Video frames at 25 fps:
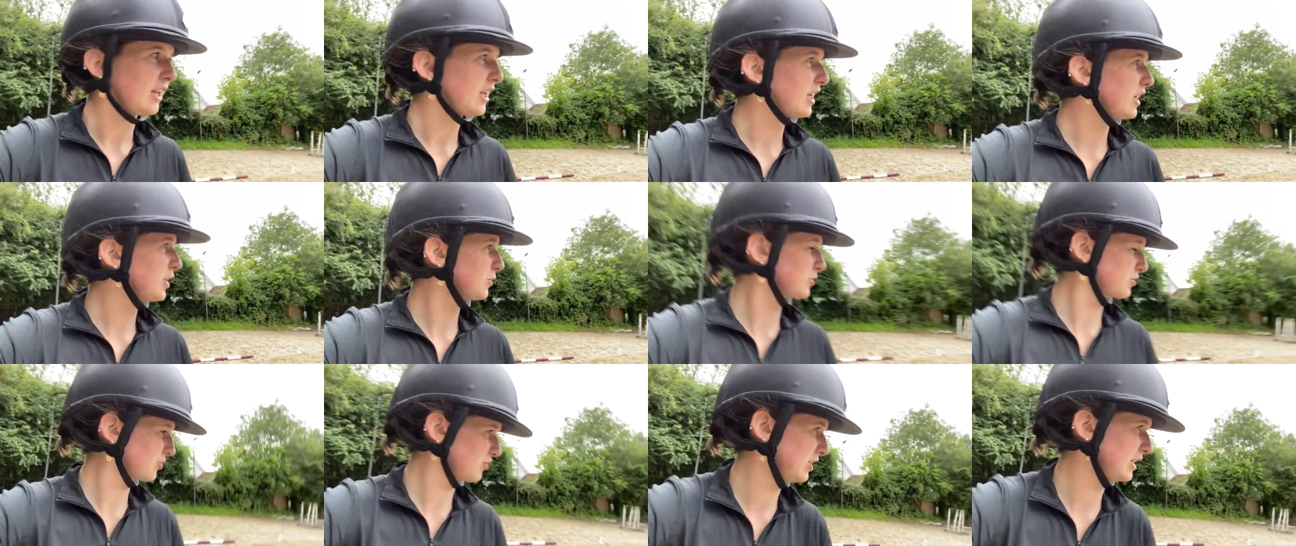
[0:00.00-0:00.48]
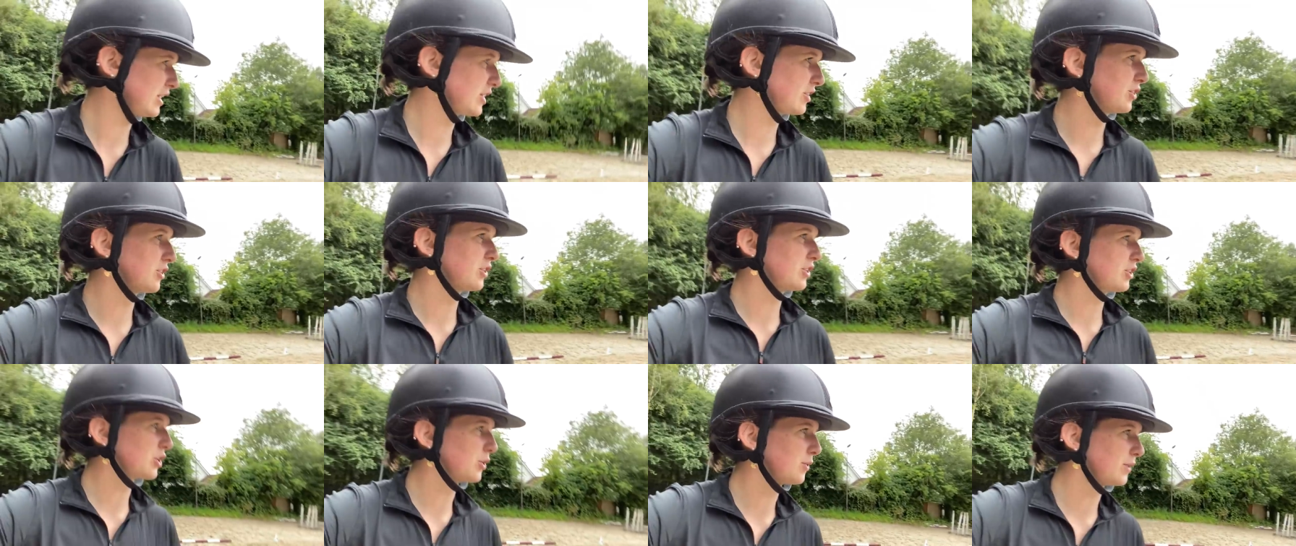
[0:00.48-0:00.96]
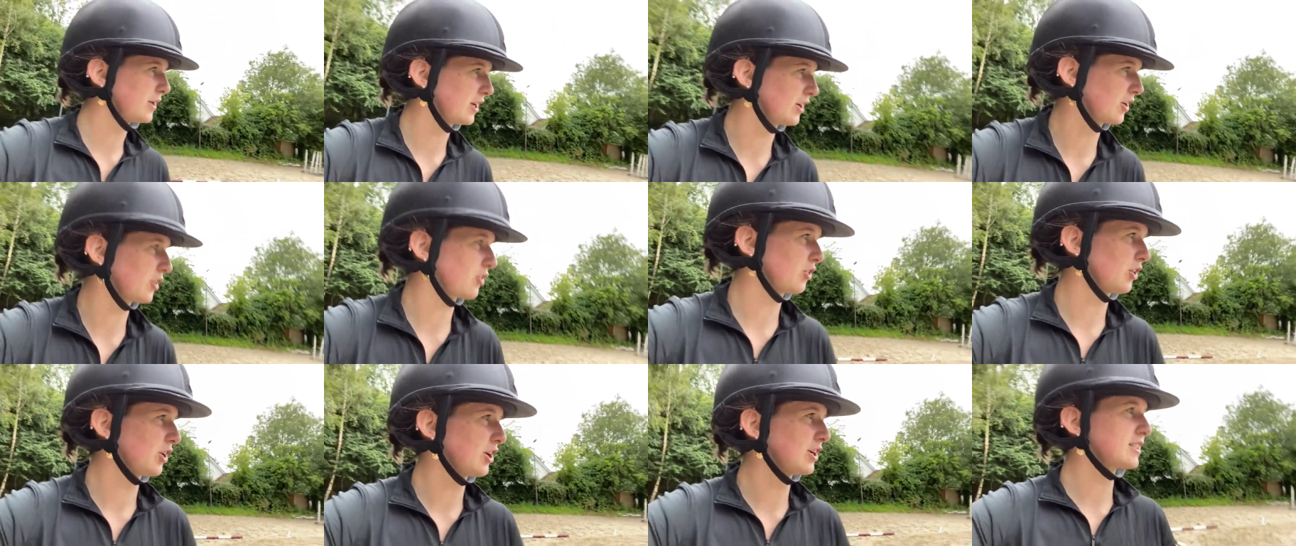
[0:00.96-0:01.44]
He was really good going
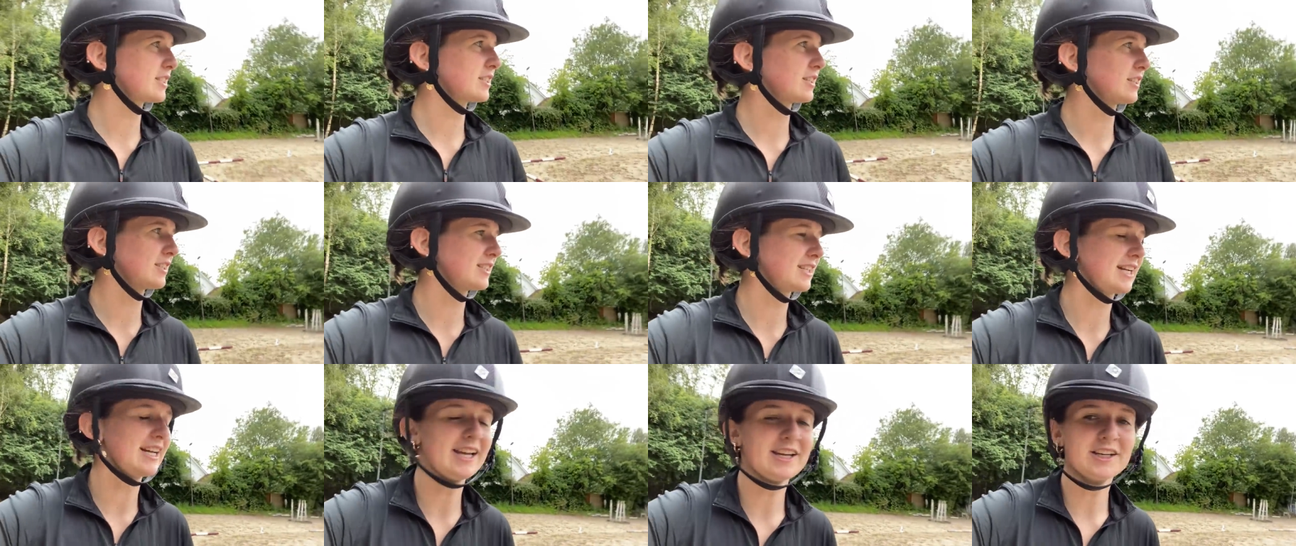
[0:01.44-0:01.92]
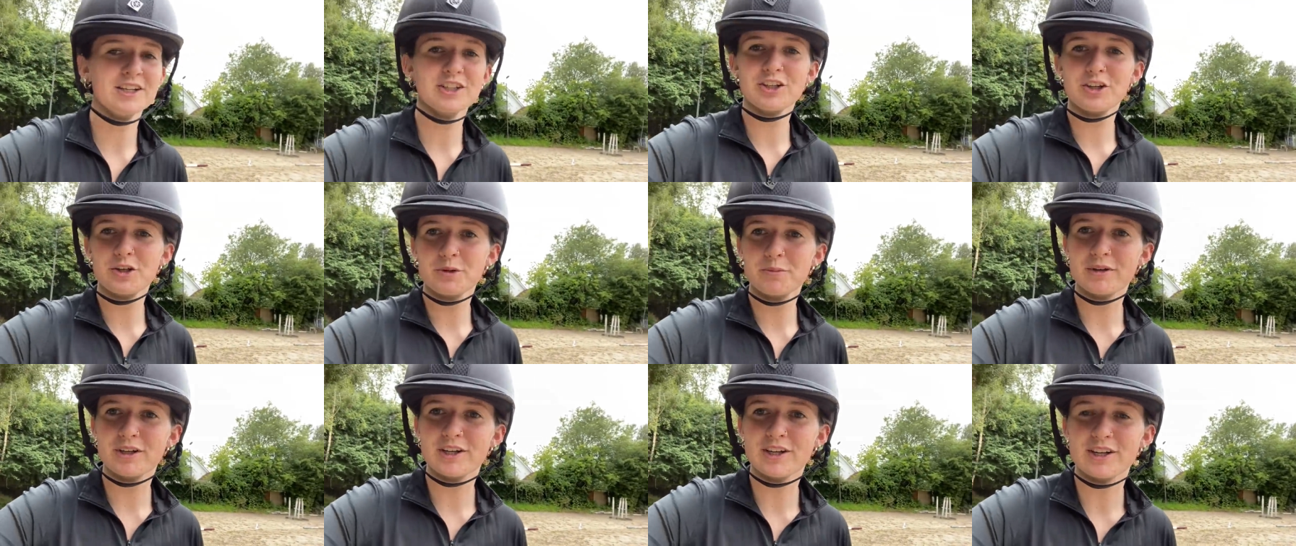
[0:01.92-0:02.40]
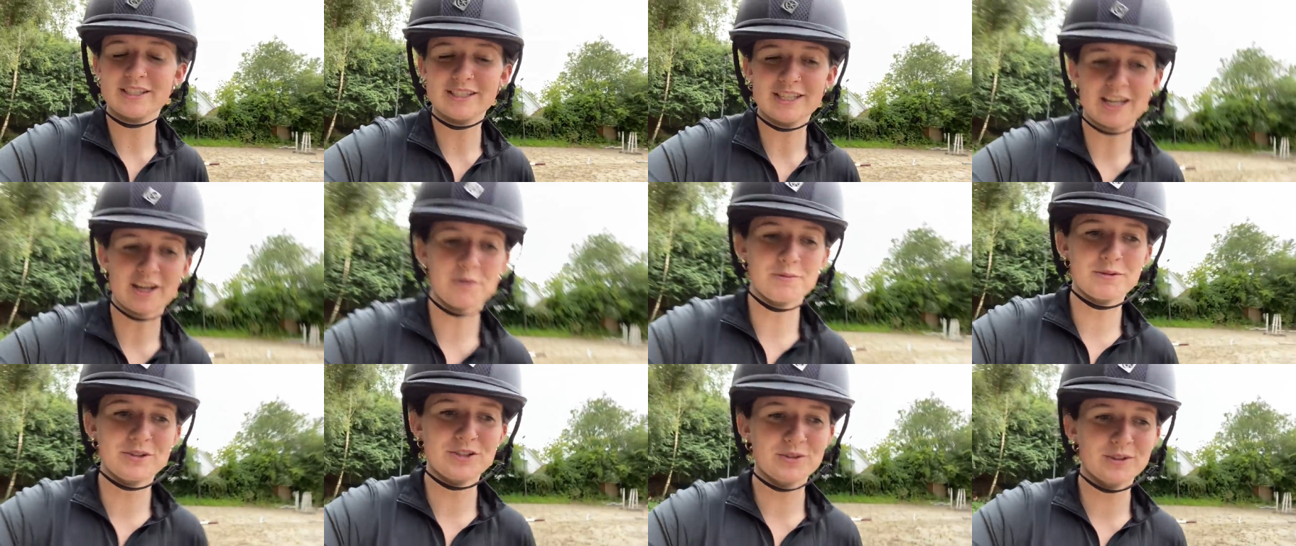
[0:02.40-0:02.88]
across the diagonal, because
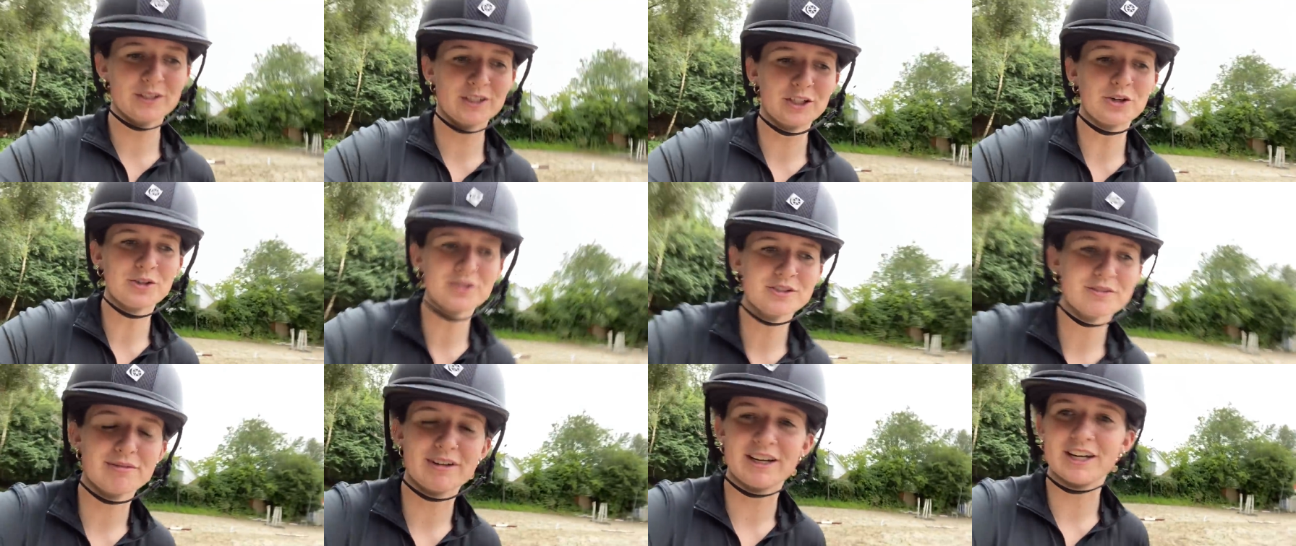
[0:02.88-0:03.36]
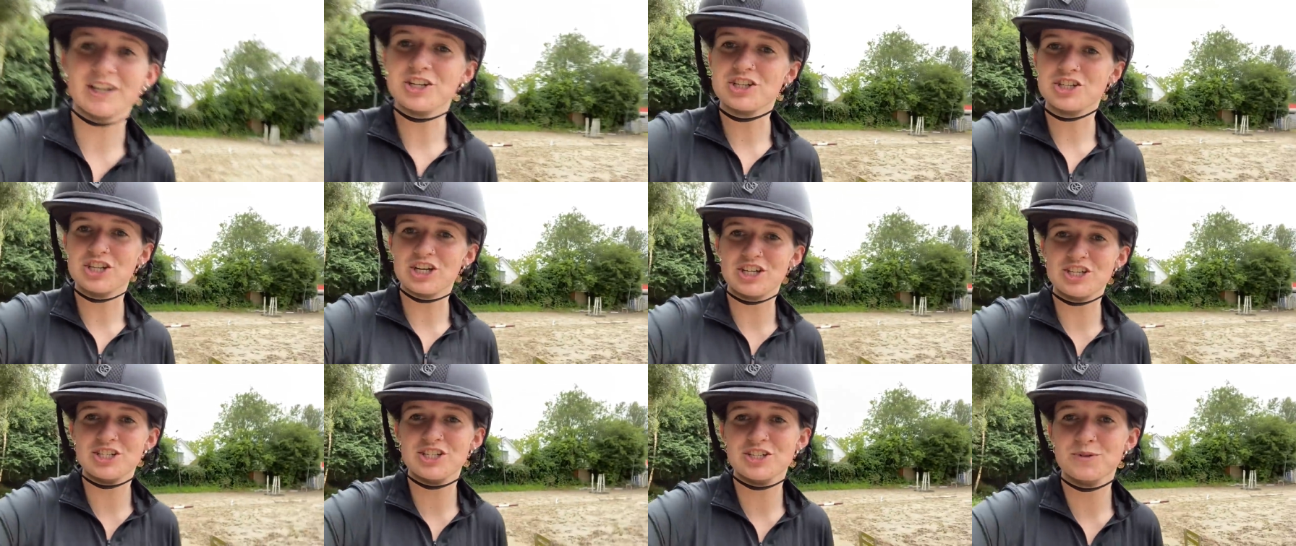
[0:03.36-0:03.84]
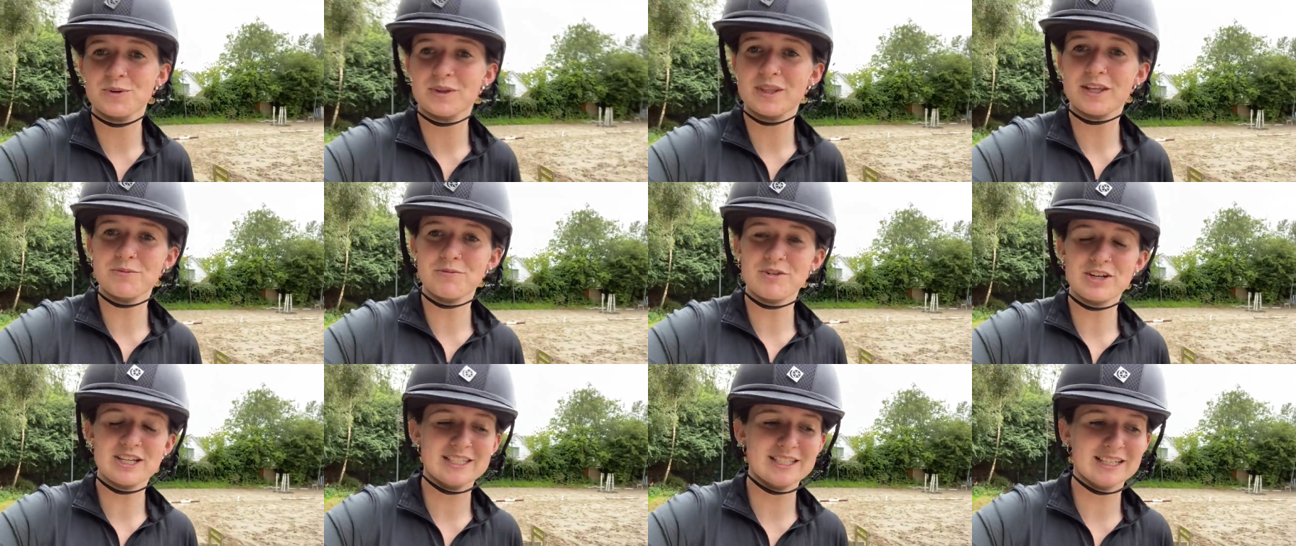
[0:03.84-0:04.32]
I've been doing loads of flying changes with
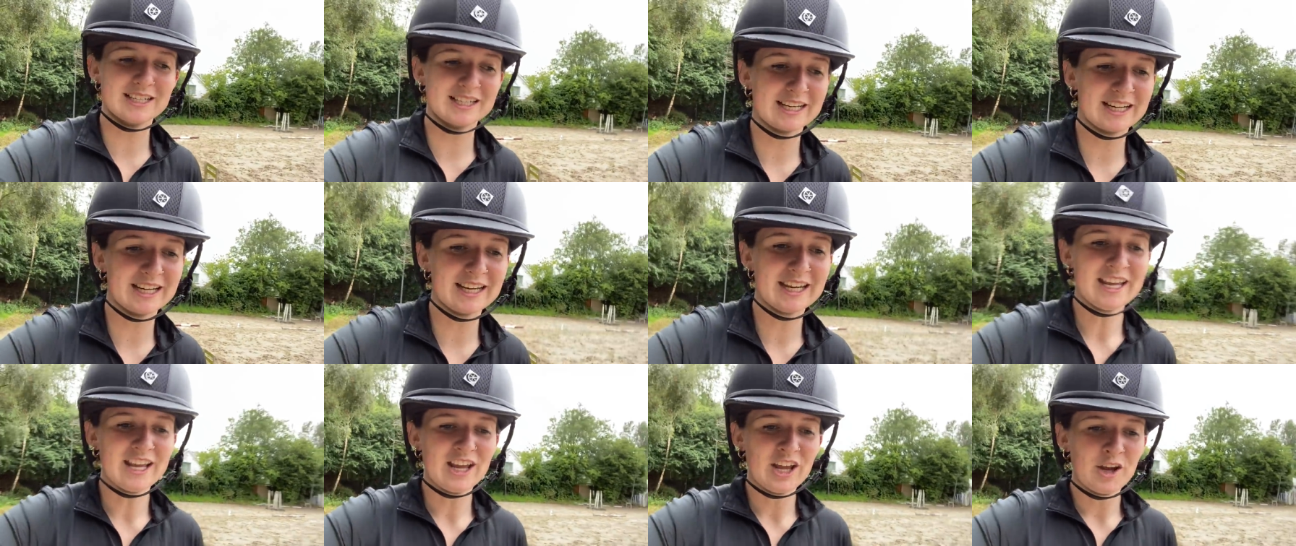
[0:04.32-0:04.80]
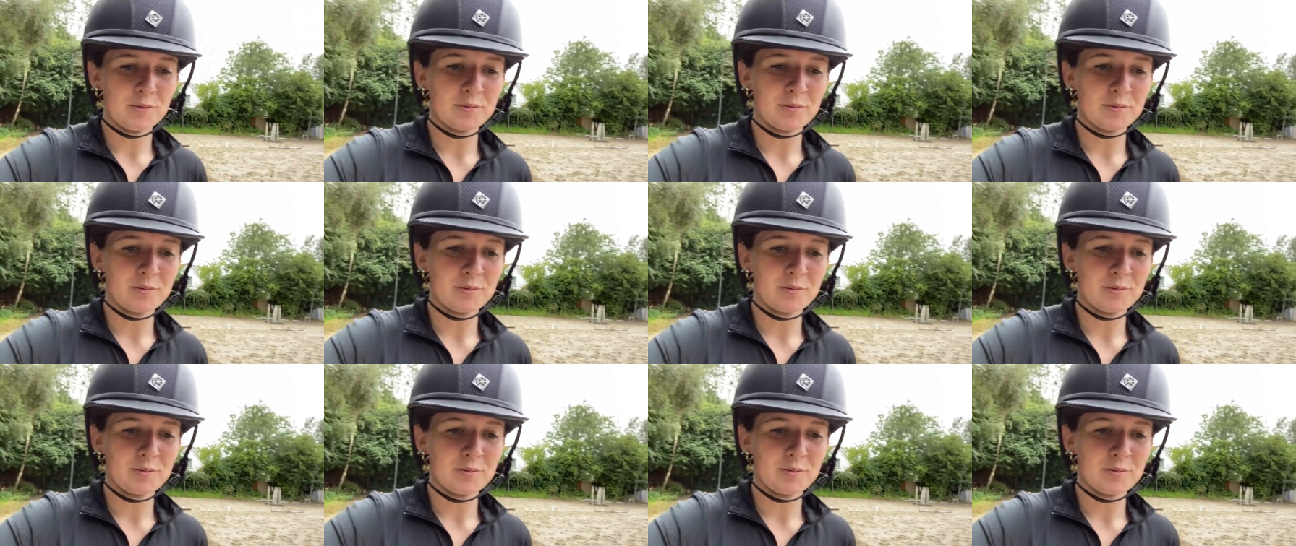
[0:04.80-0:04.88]
him recently,